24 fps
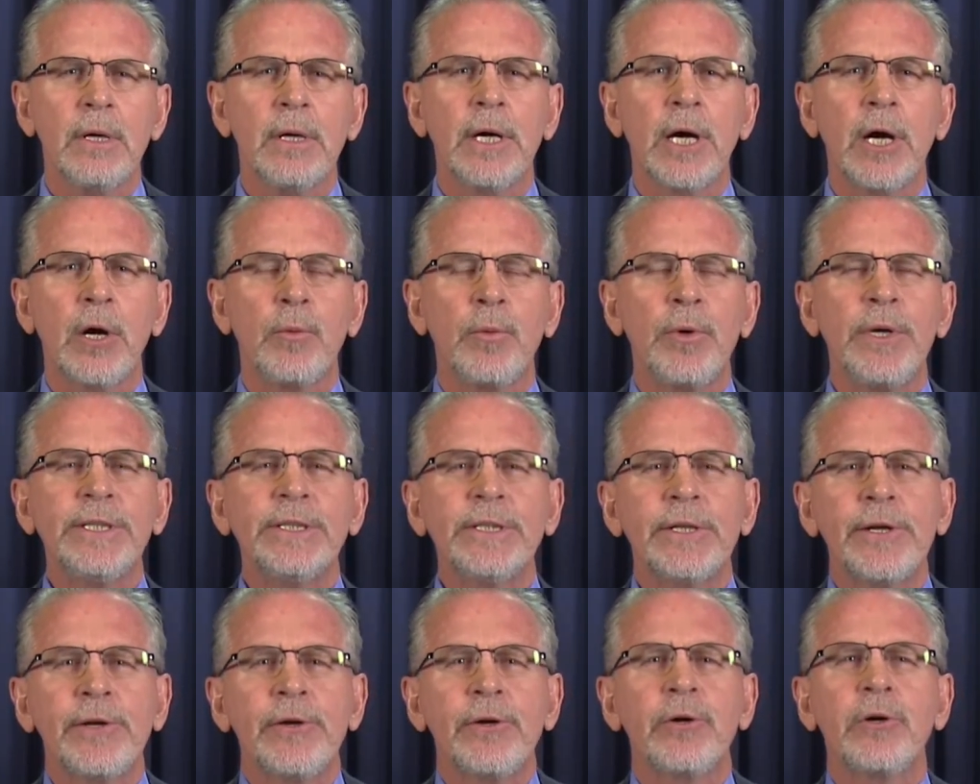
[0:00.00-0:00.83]
I
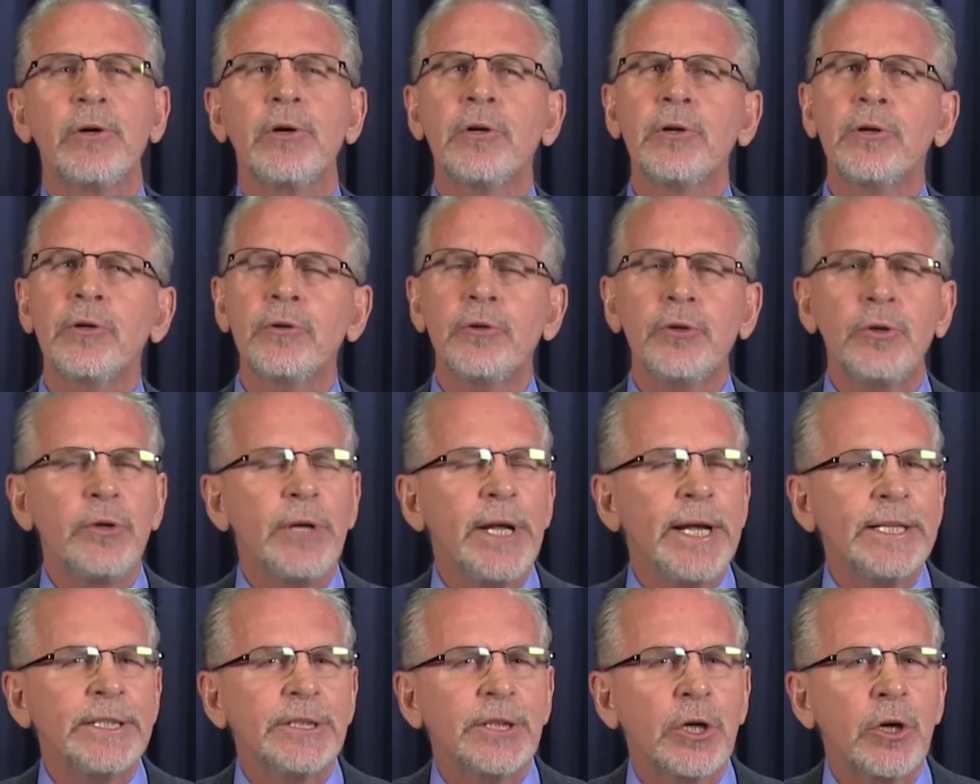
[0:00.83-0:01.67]
recently heard, 2
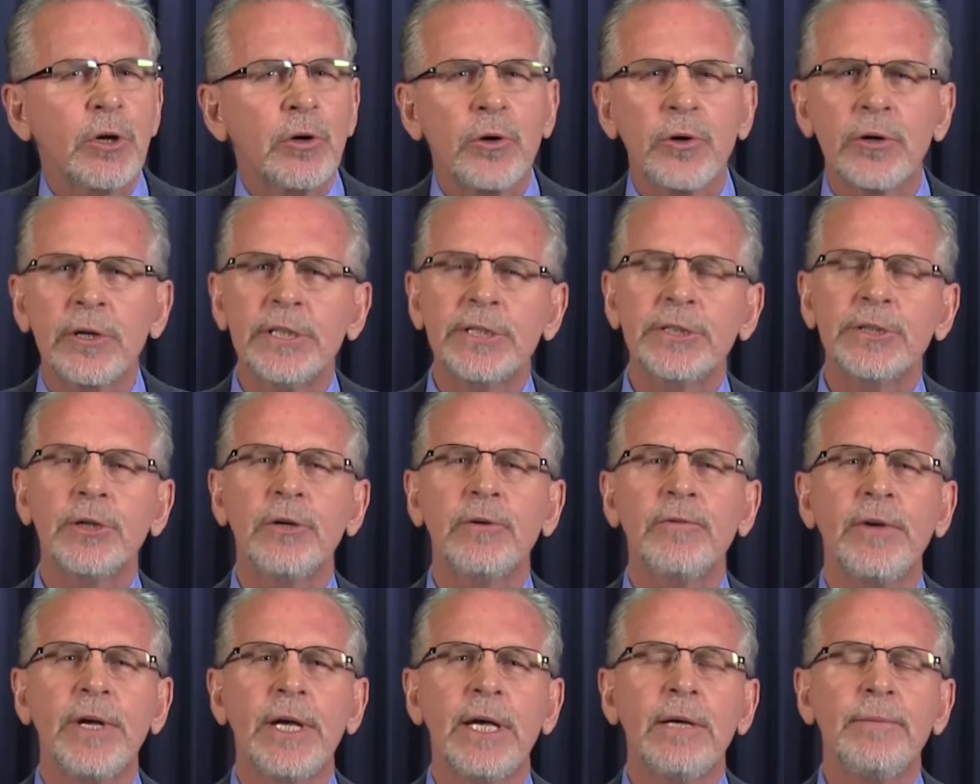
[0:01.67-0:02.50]
days ago, heard a
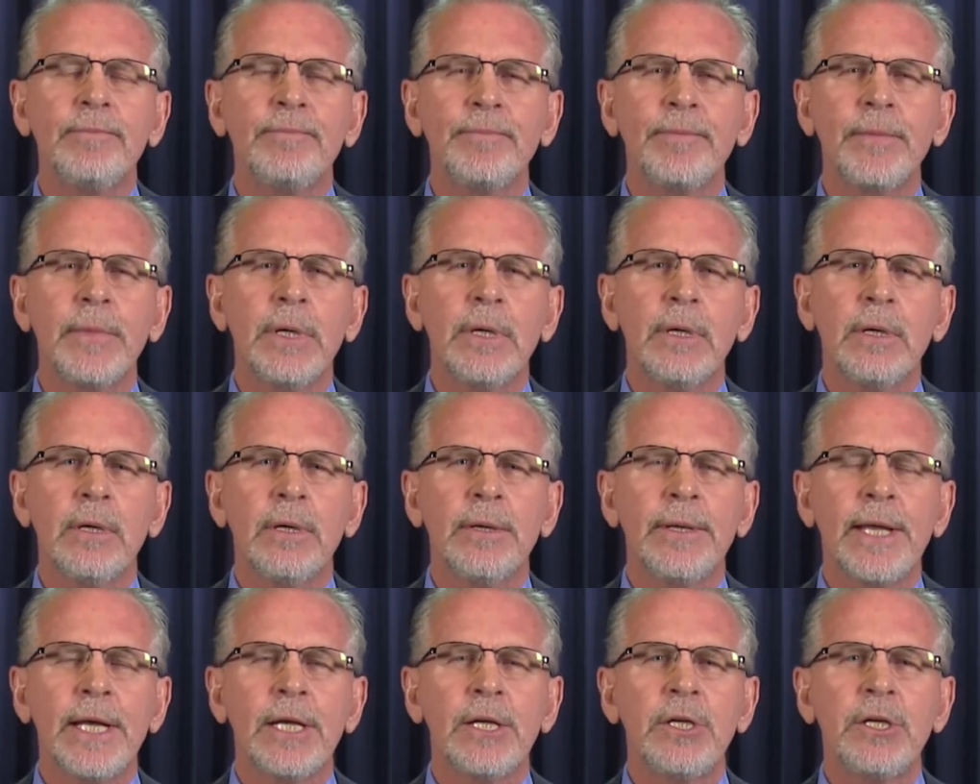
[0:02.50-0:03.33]
survey
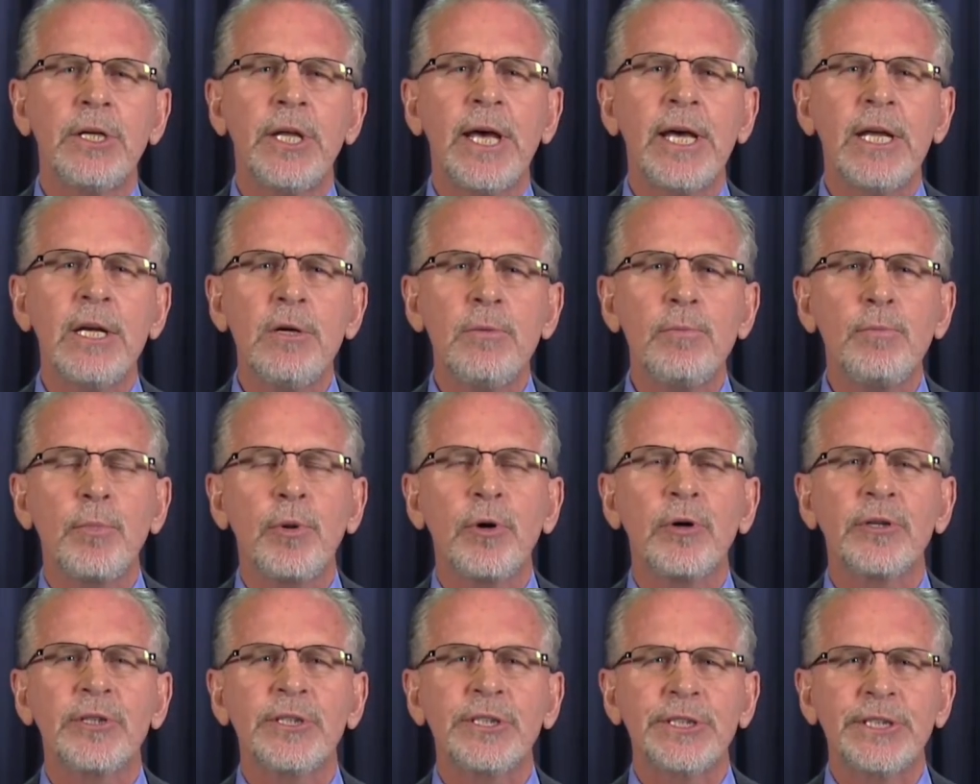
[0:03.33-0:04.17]
that
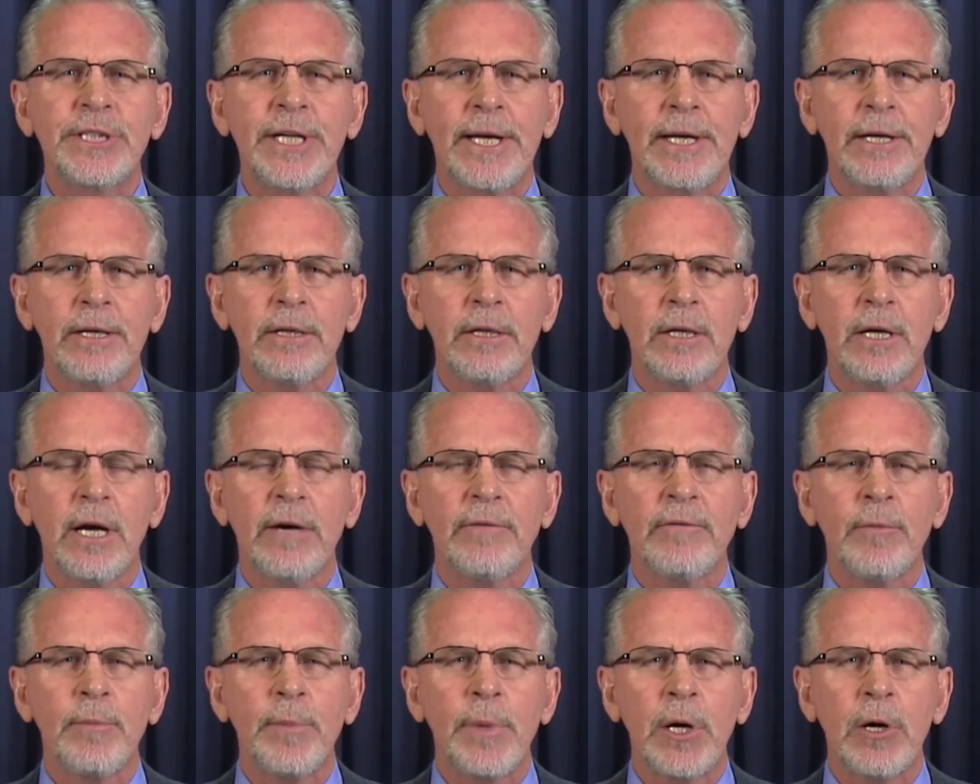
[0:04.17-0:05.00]
10% of
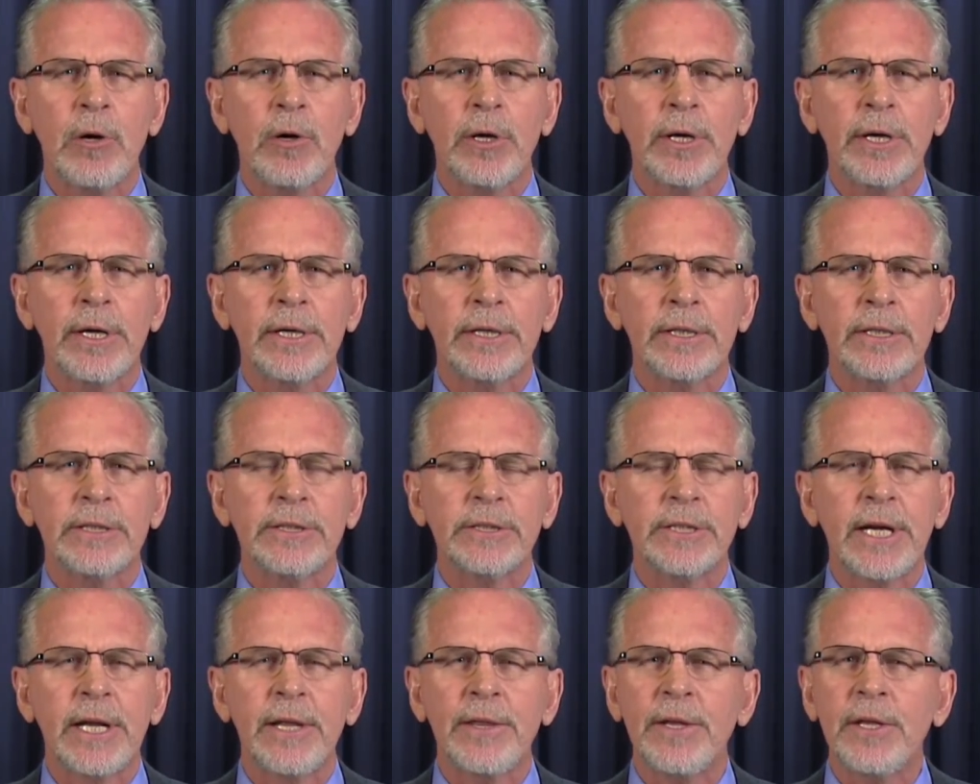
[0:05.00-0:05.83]
Americans,
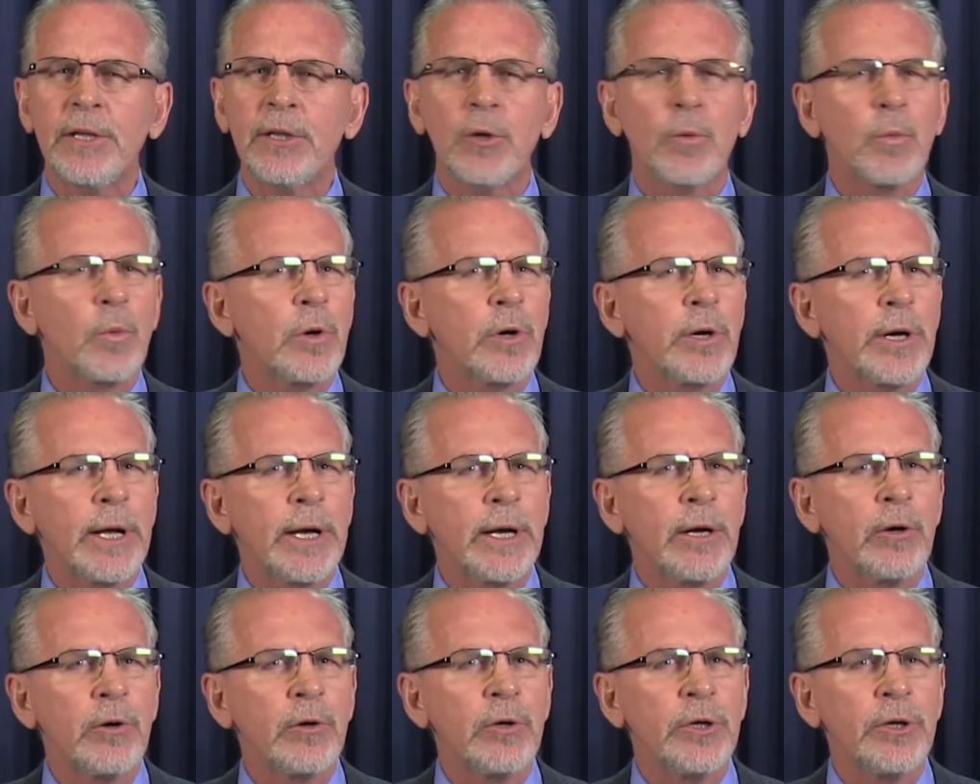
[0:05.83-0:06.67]
and I think the word I
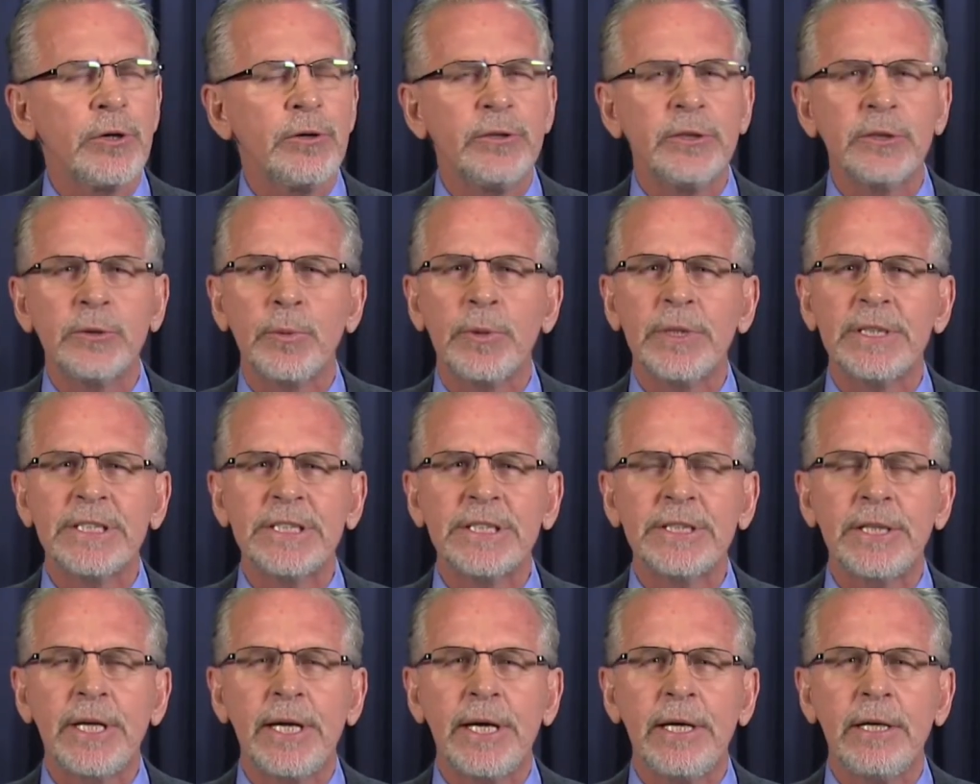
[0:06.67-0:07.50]
heard used was
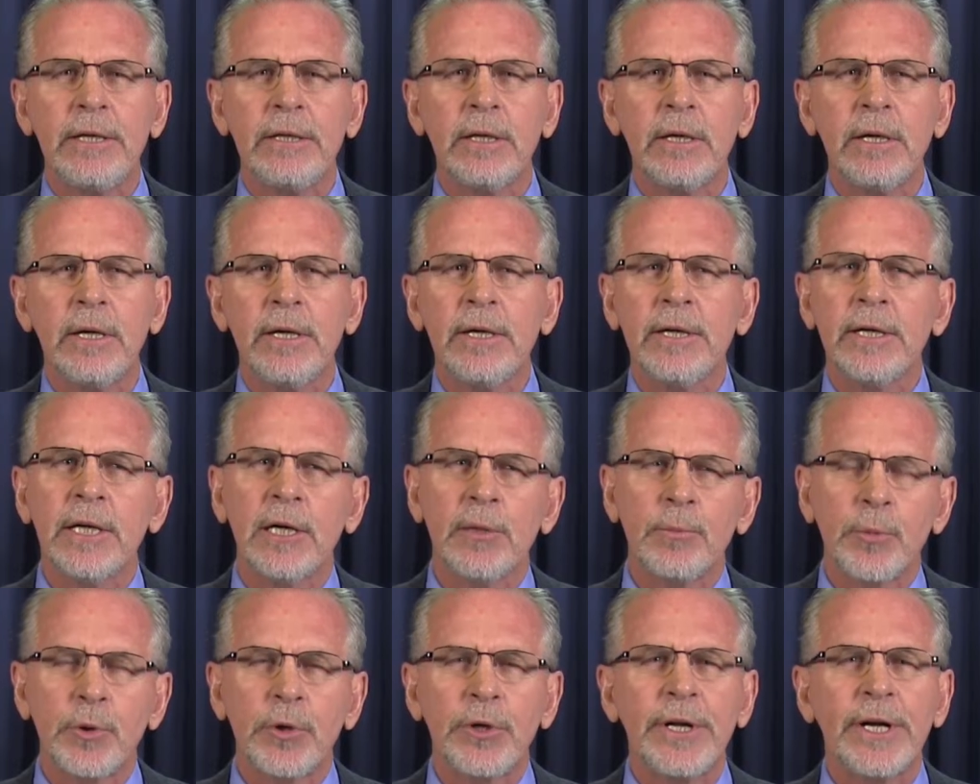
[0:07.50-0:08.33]
state, a
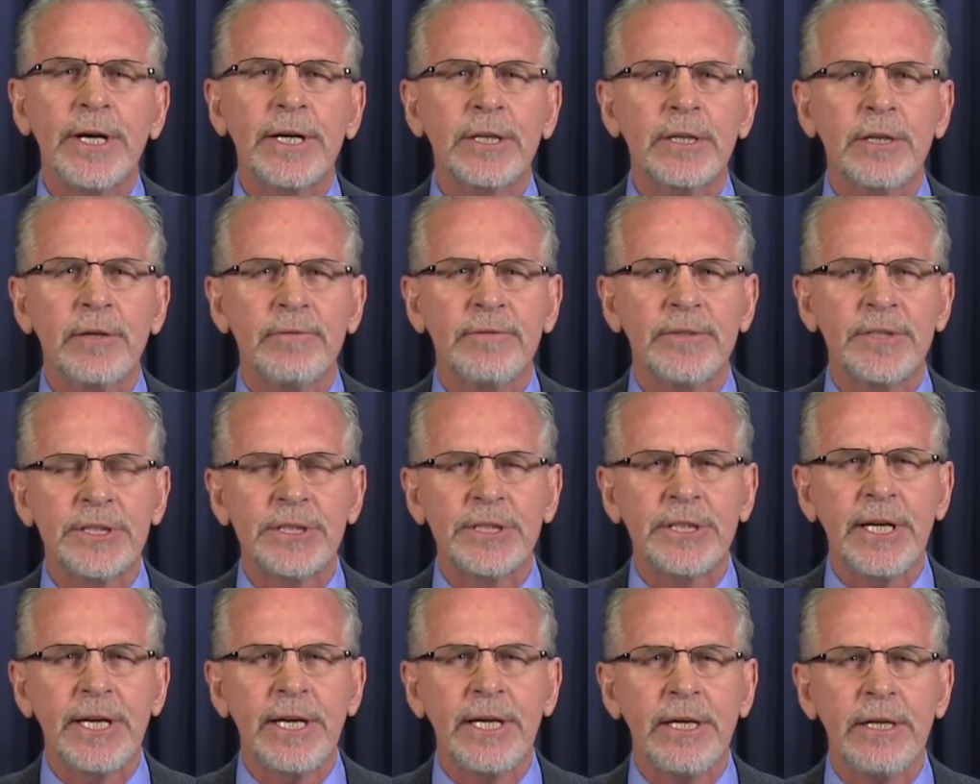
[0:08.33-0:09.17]
productive
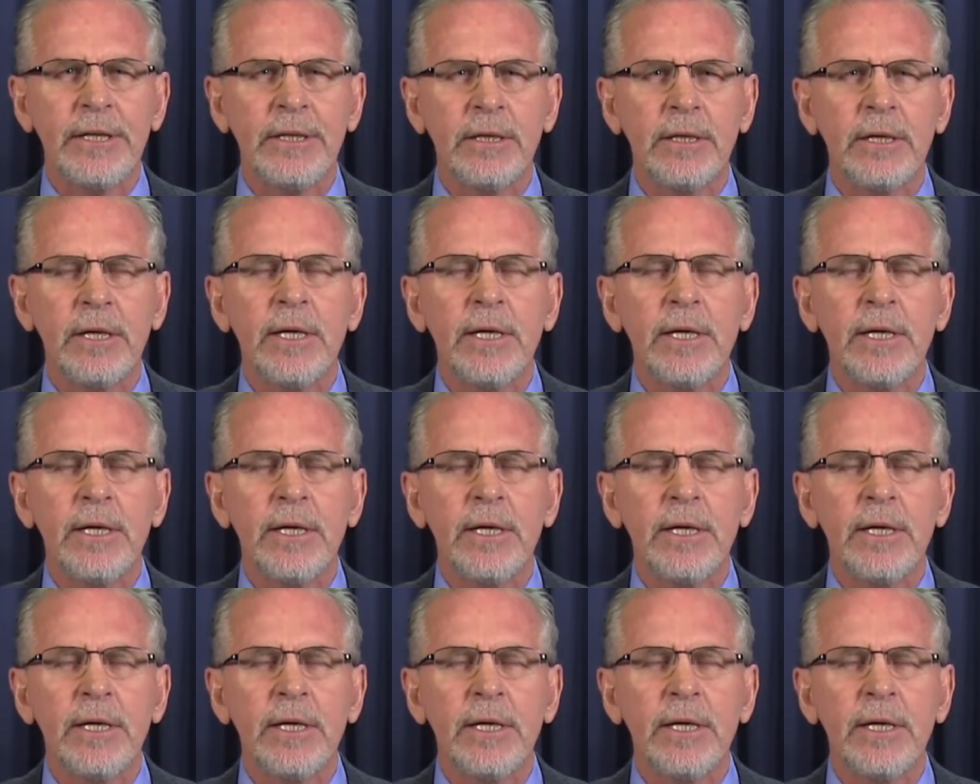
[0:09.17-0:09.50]
state,